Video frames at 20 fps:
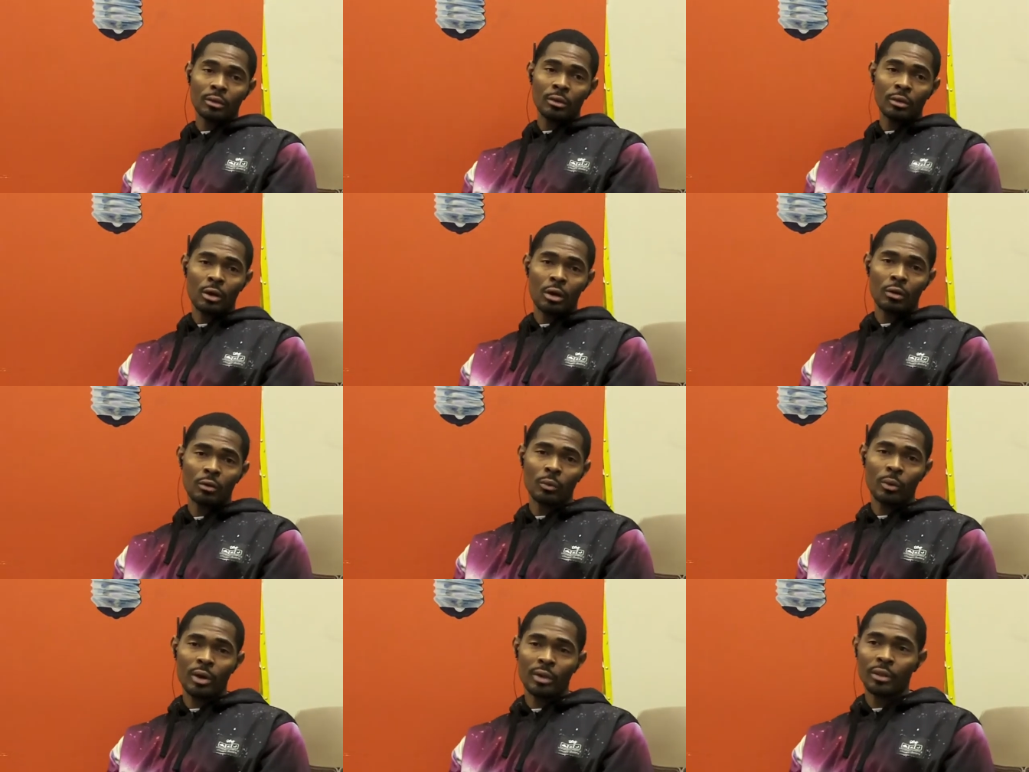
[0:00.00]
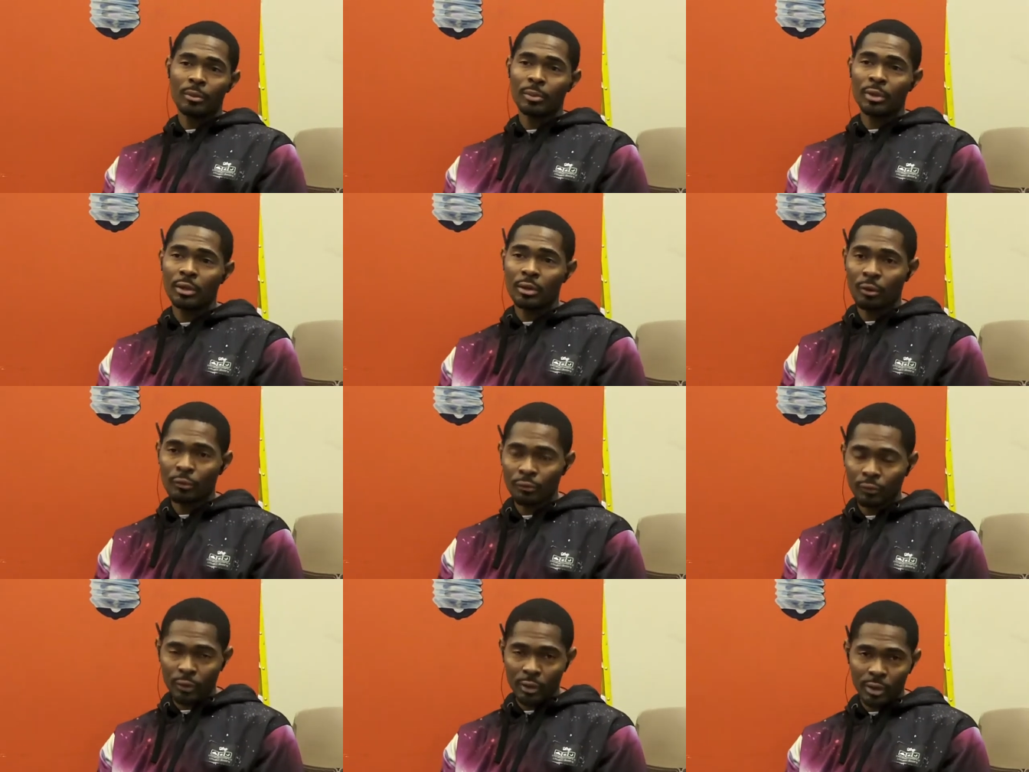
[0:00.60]
You know, whether it be
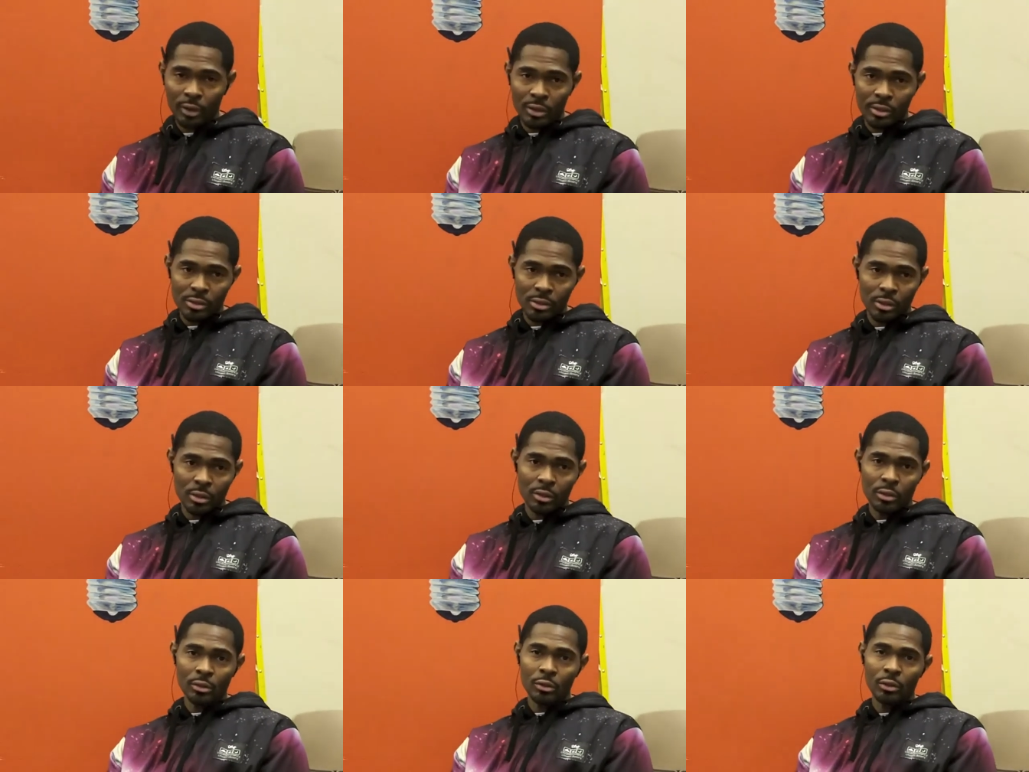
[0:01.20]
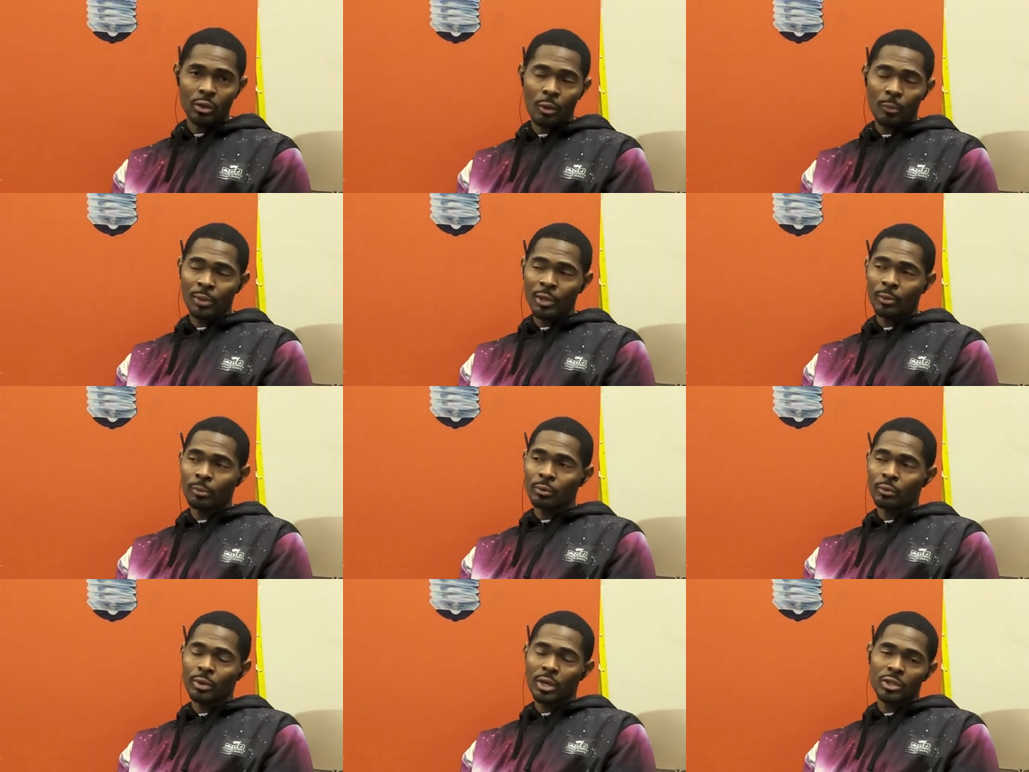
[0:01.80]
your friends or, you know,
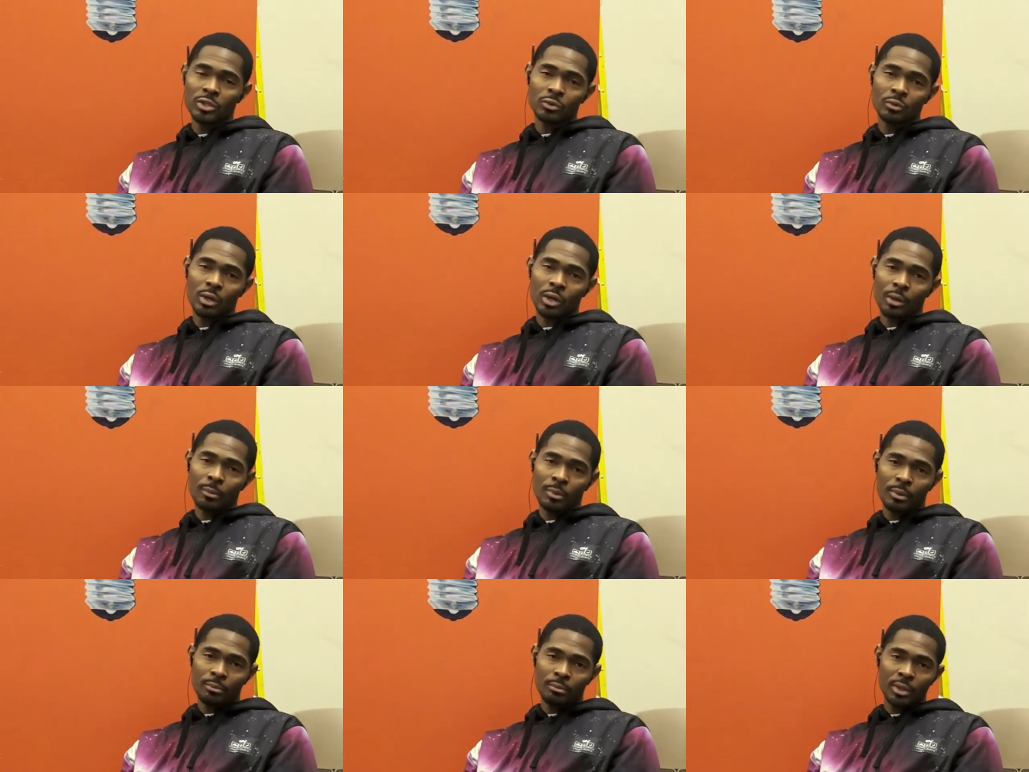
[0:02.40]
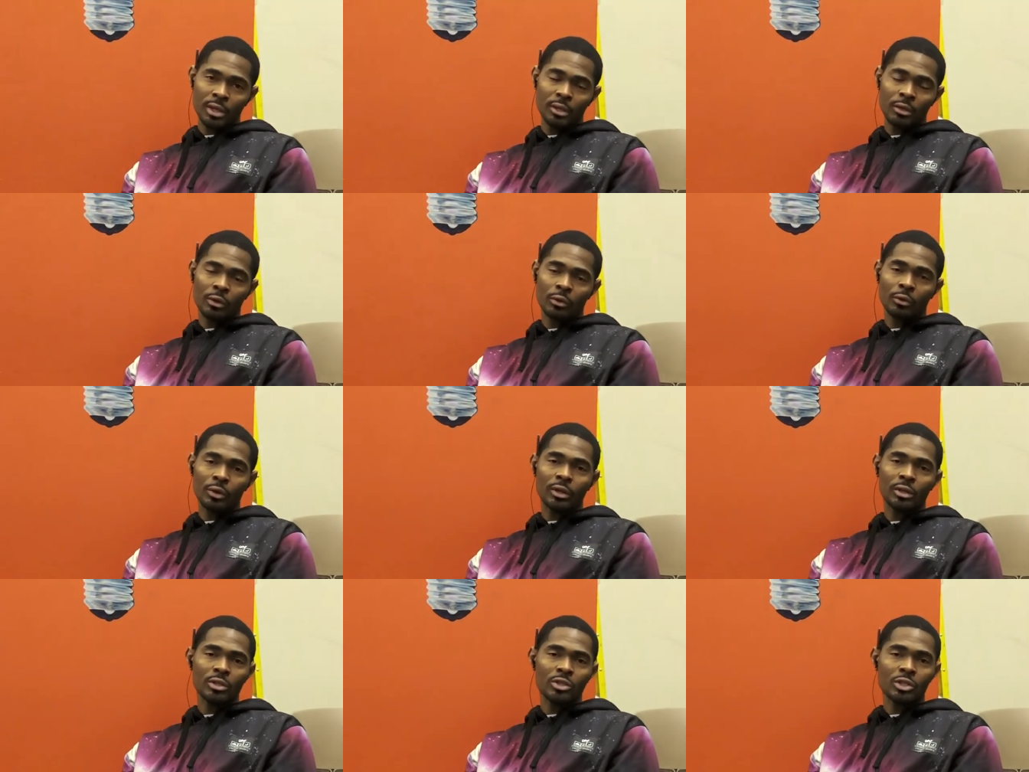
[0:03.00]
people that you come in meet and
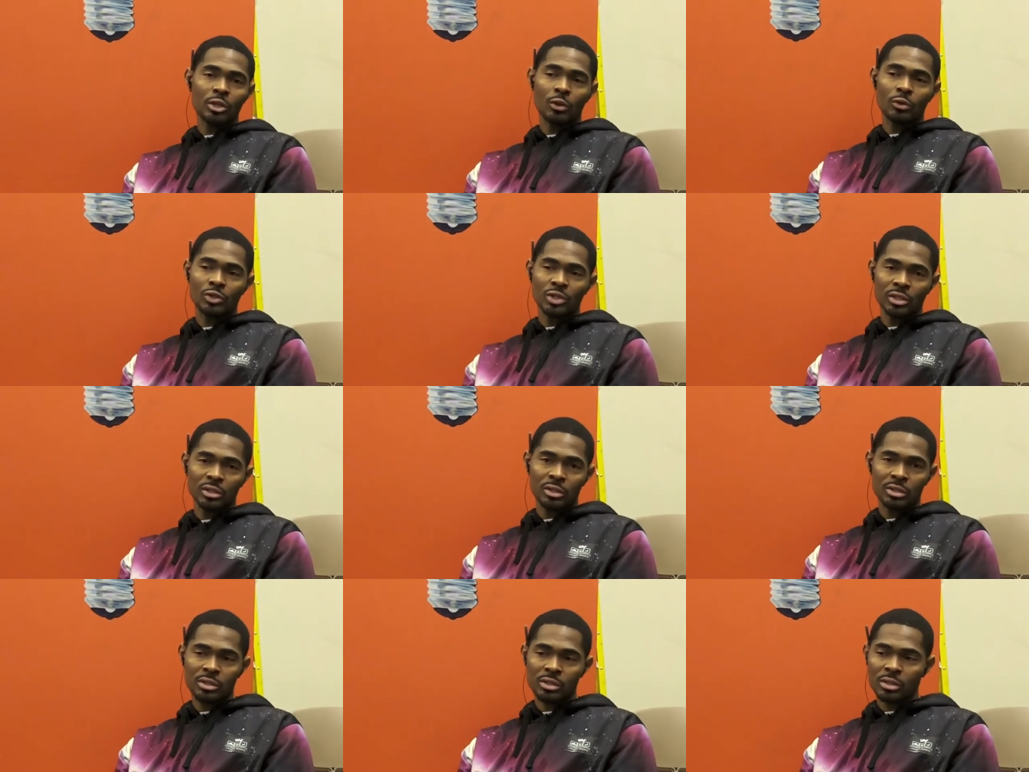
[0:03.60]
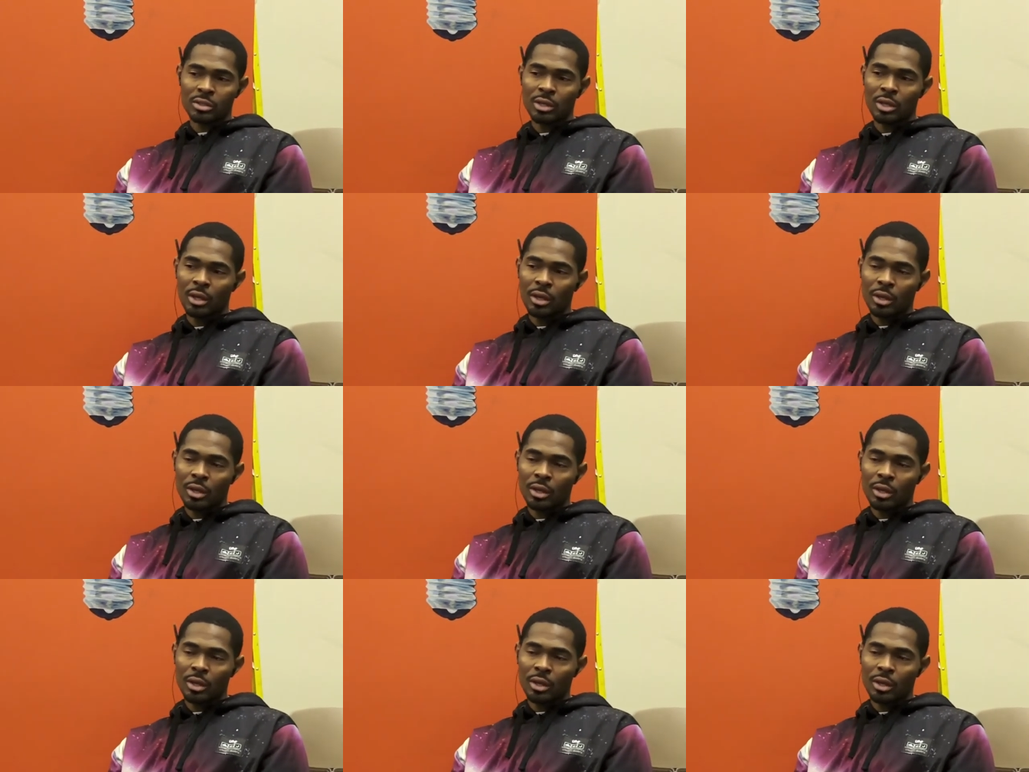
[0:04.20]
greet, associates.